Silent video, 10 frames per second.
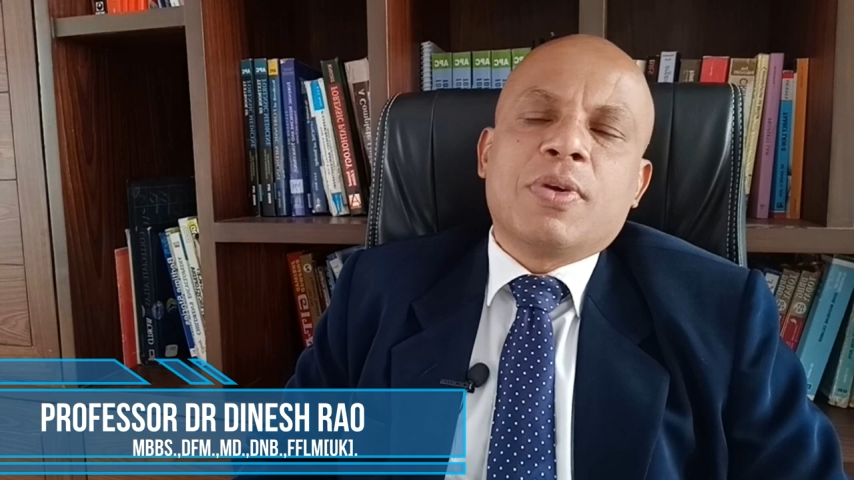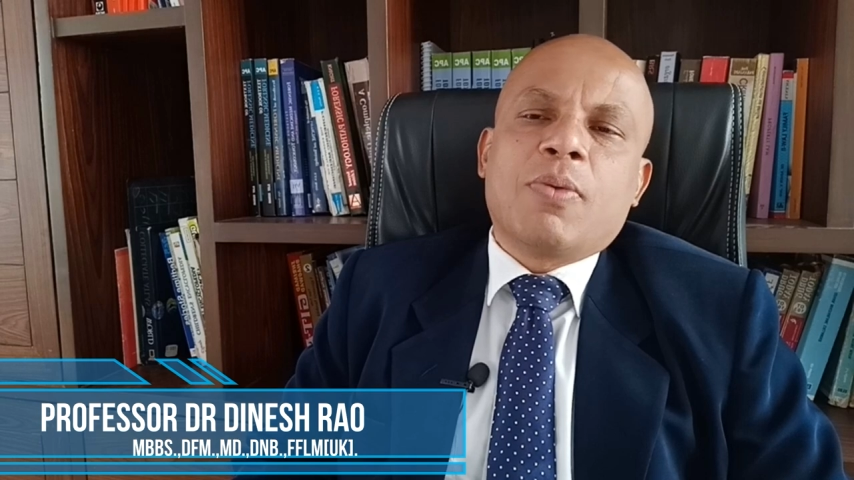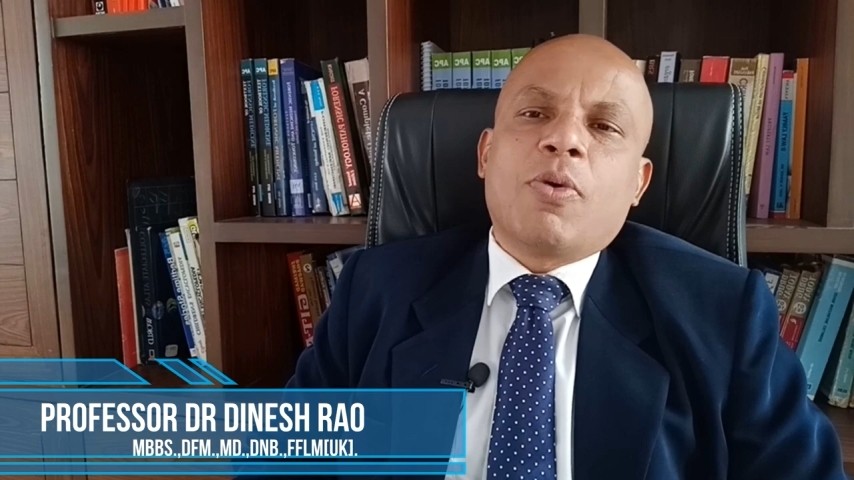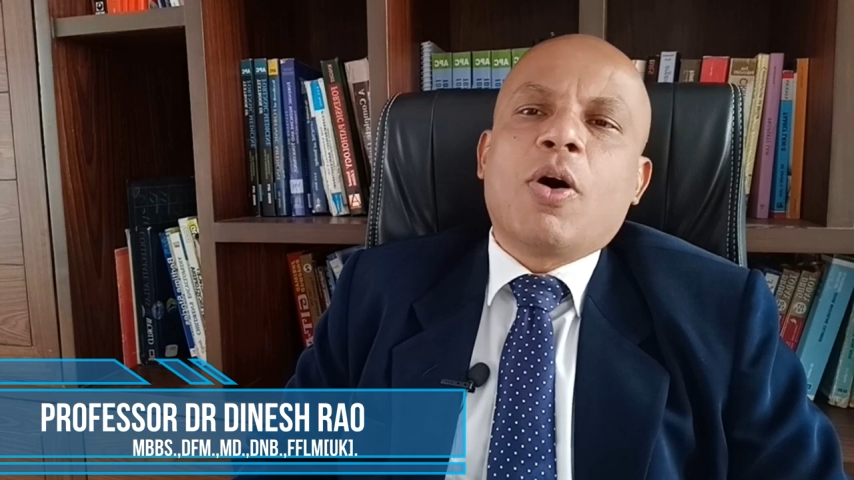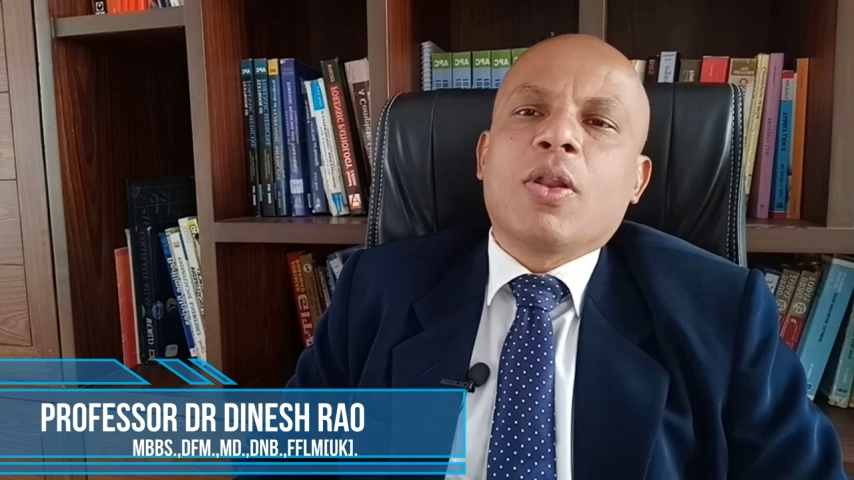
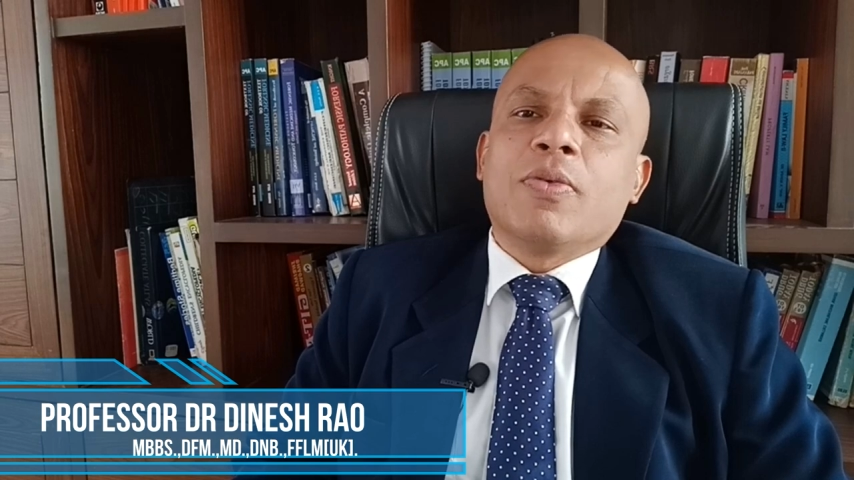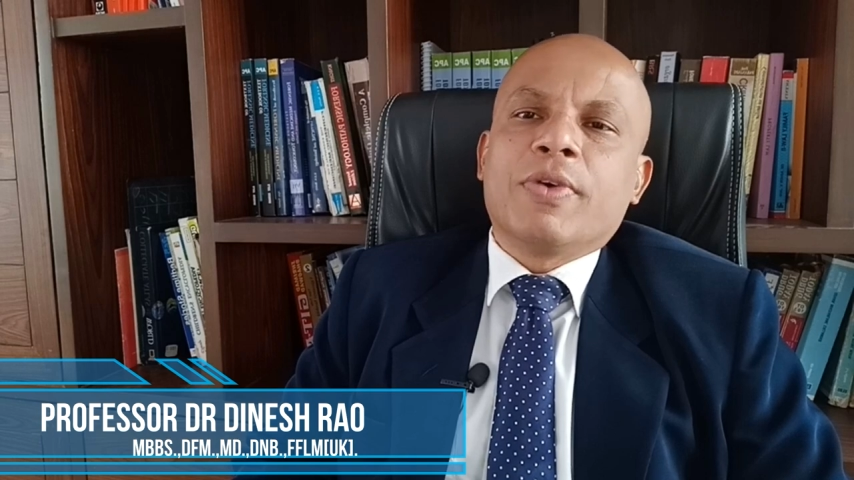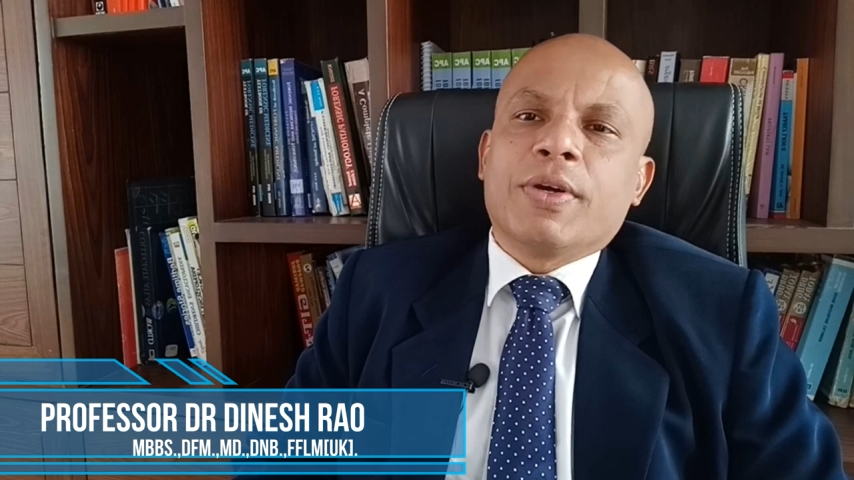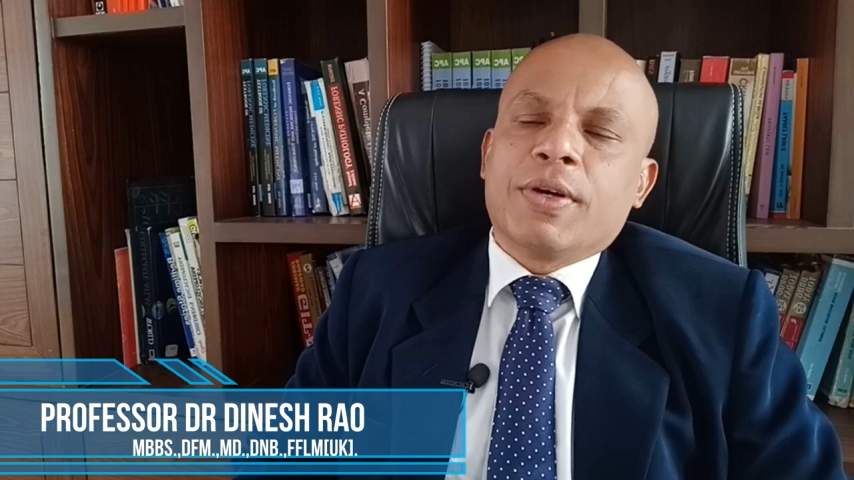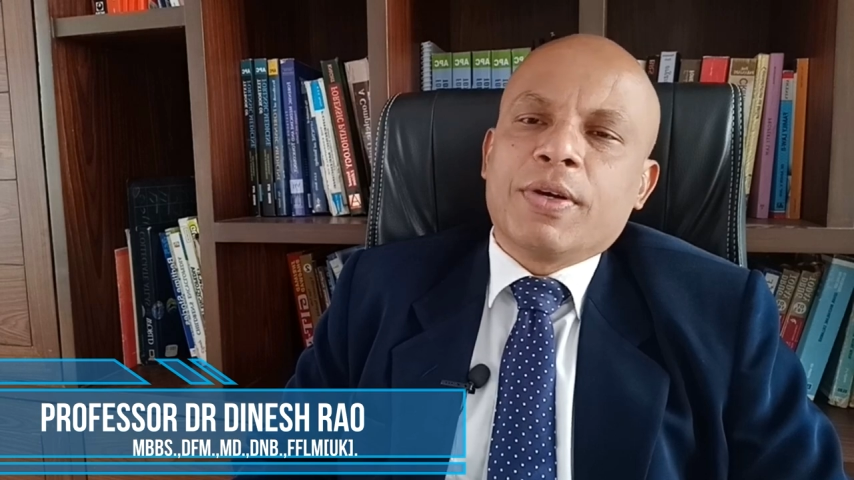evolve
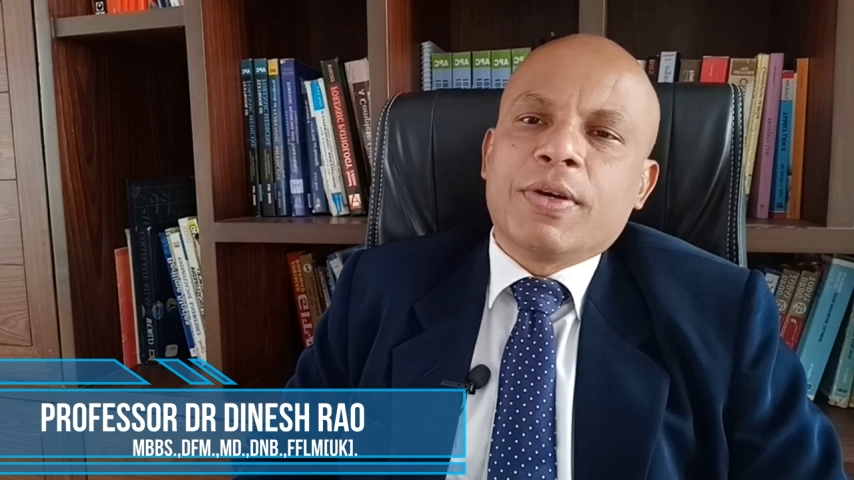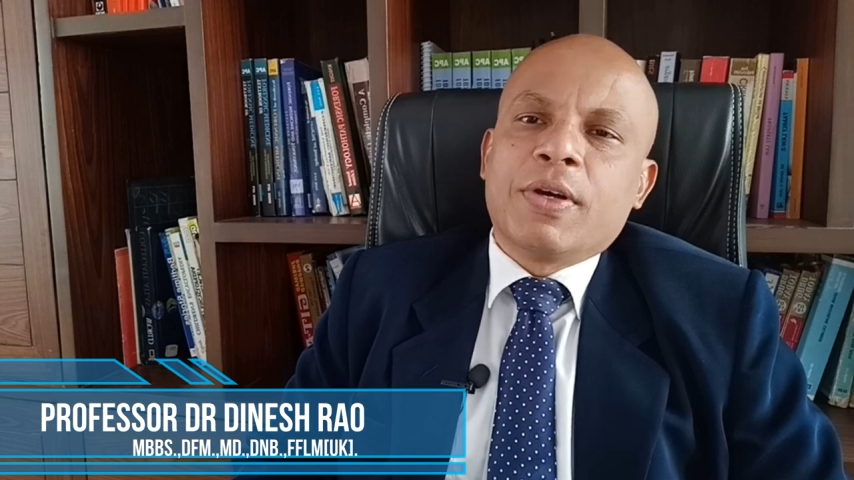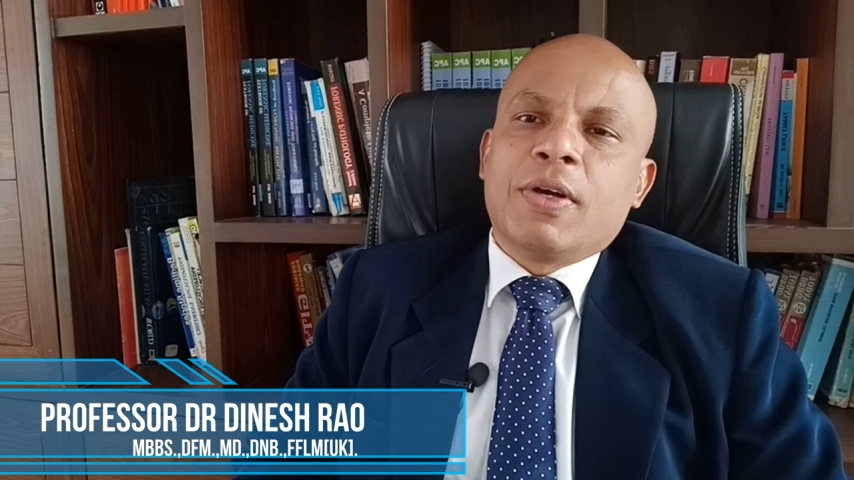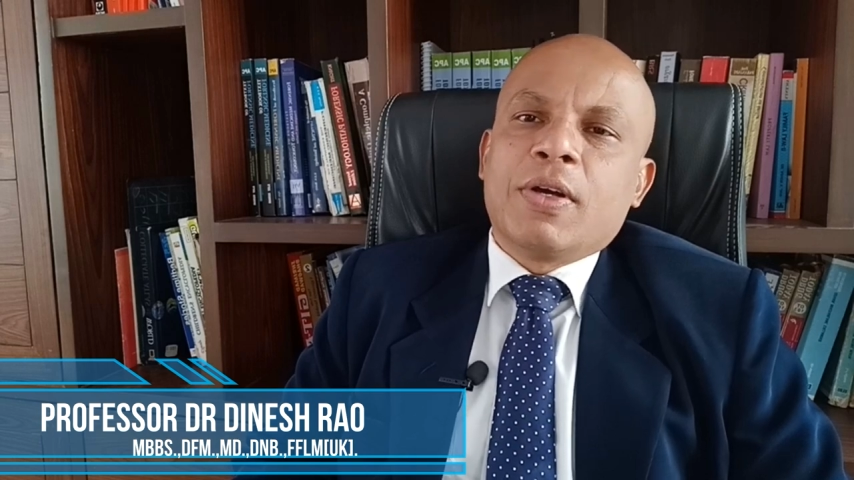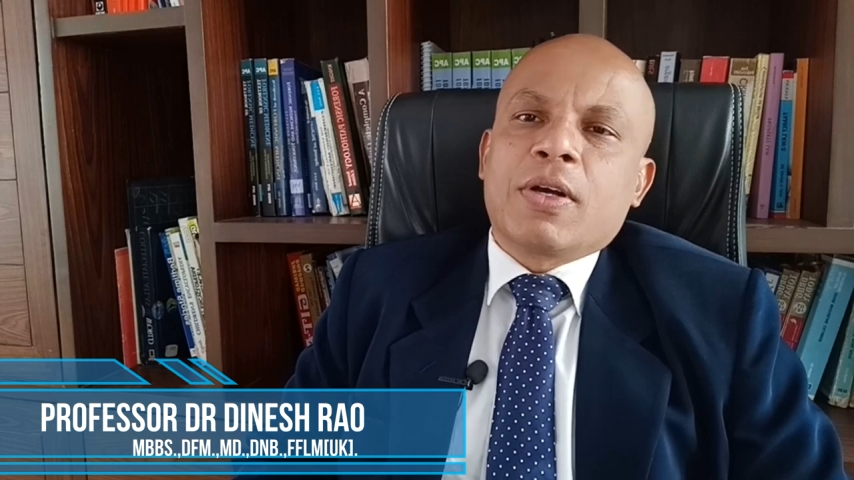a
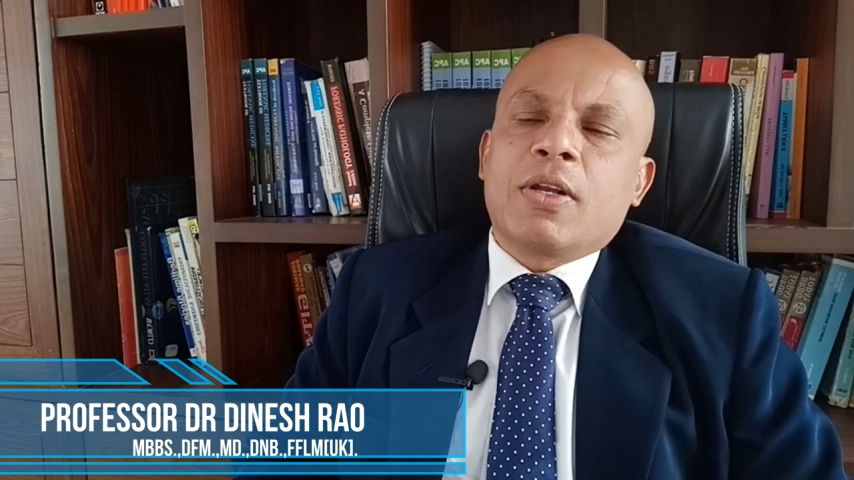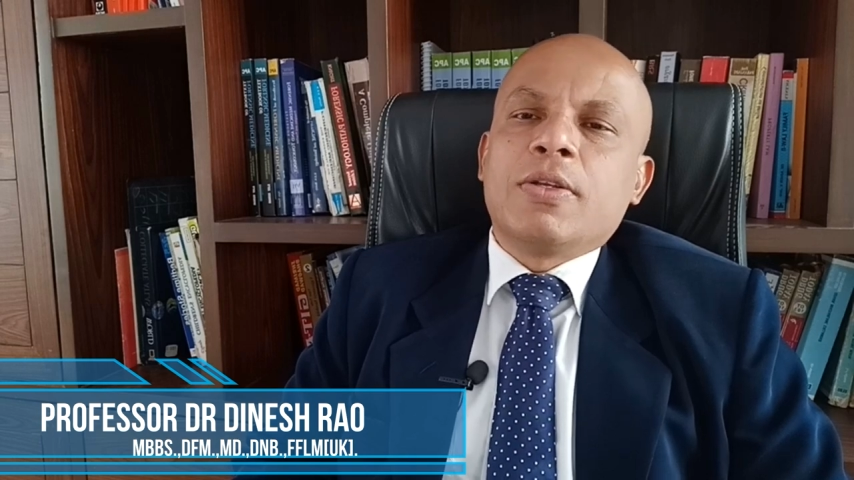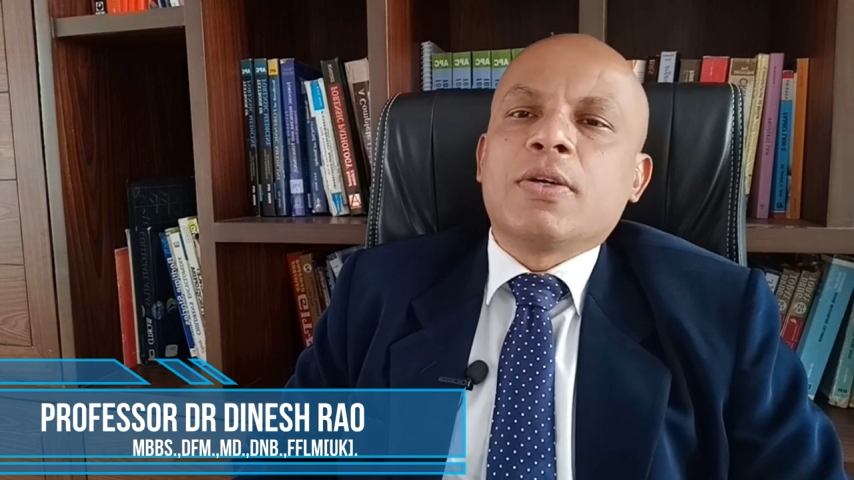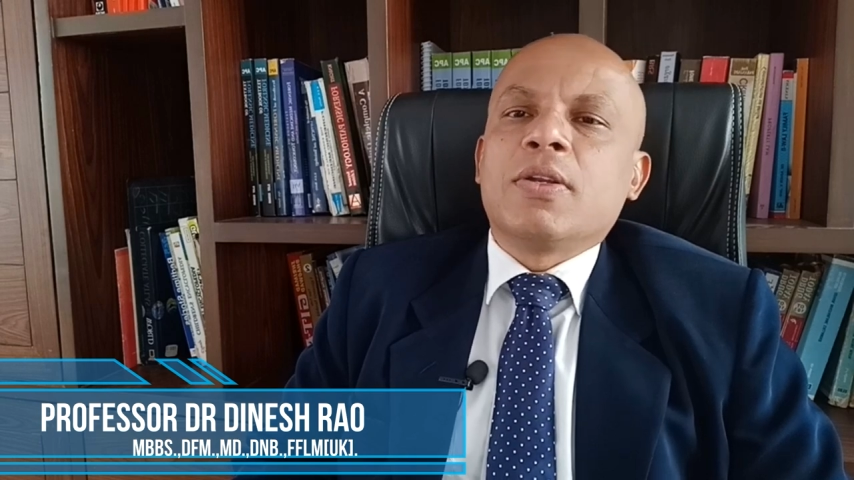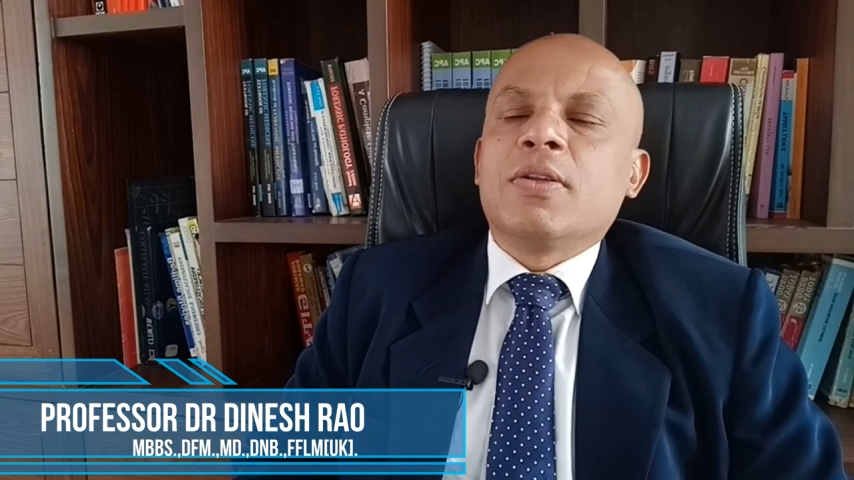
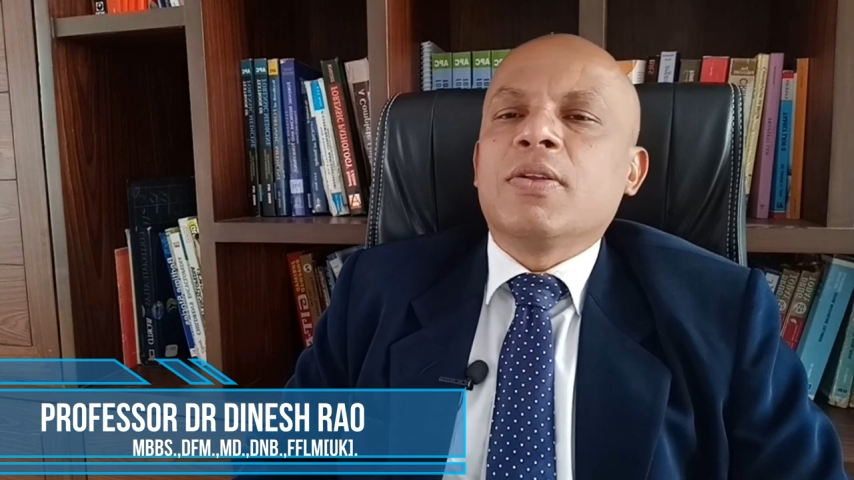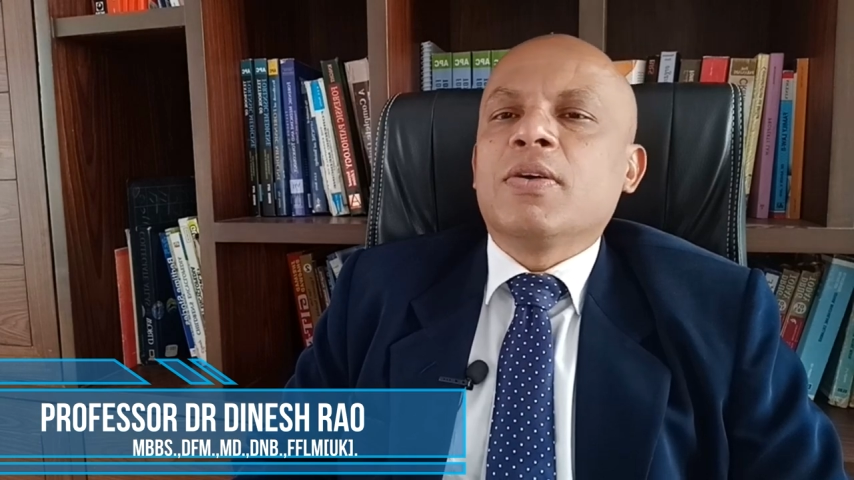clinical